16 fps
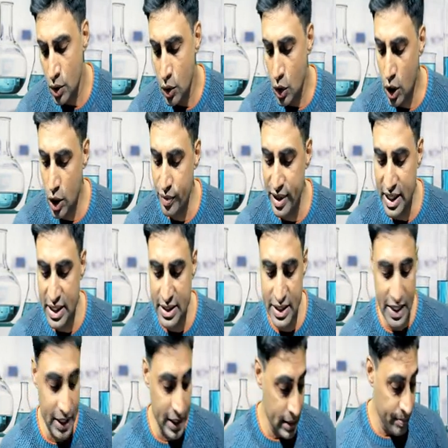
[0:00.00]
Or we can
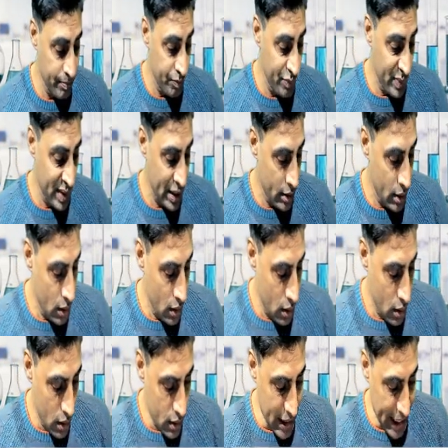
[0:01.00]
say
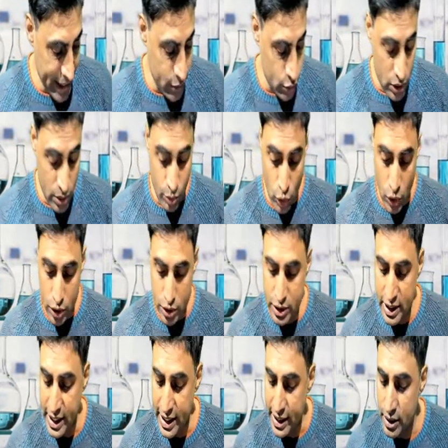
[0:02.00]
nitrogen
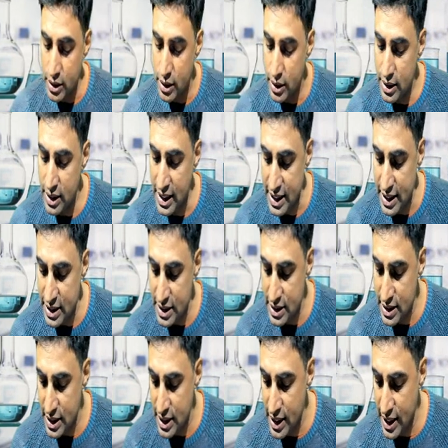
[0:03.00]
monoxide, that is
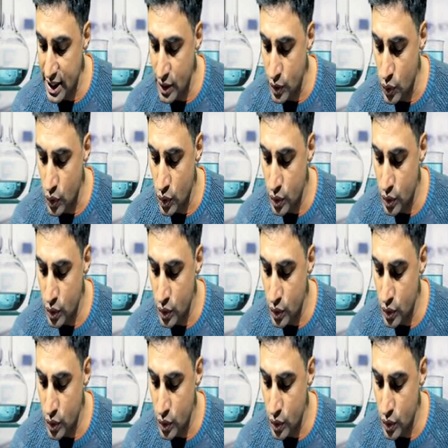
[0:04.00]
NO.